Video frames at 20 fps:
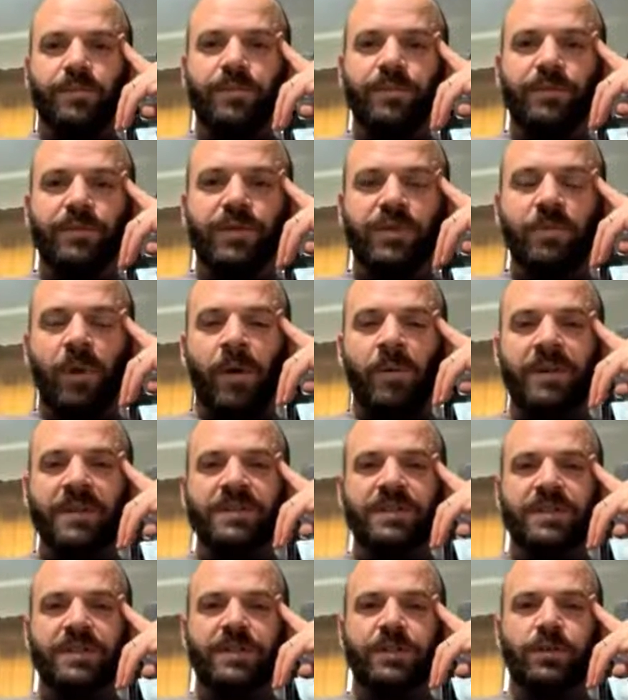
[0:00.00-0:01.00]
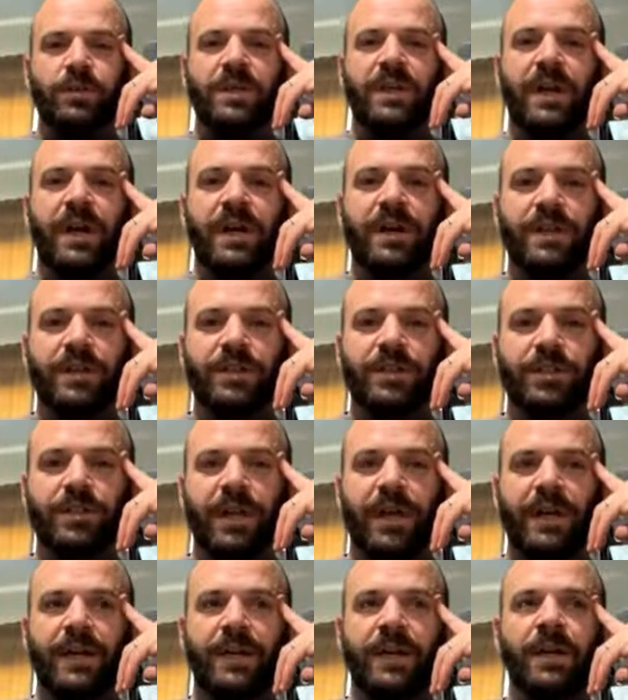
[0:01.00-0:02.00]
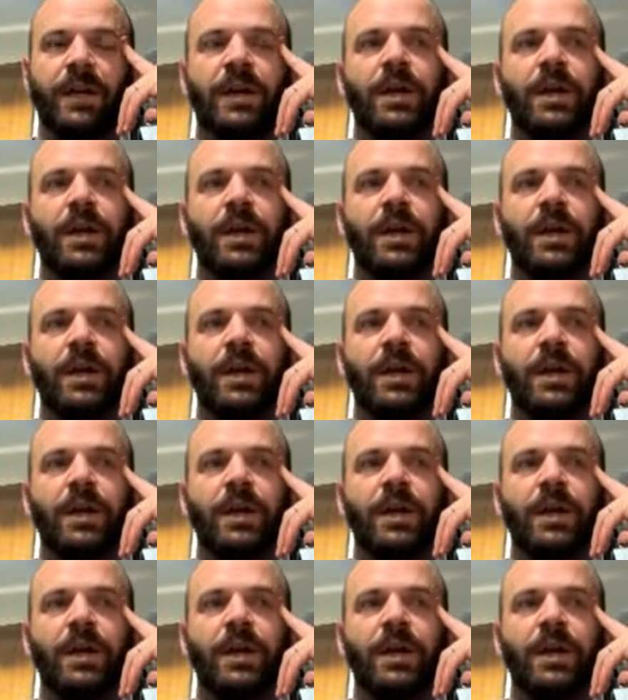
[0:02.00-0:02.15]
small businesses and whatnot? And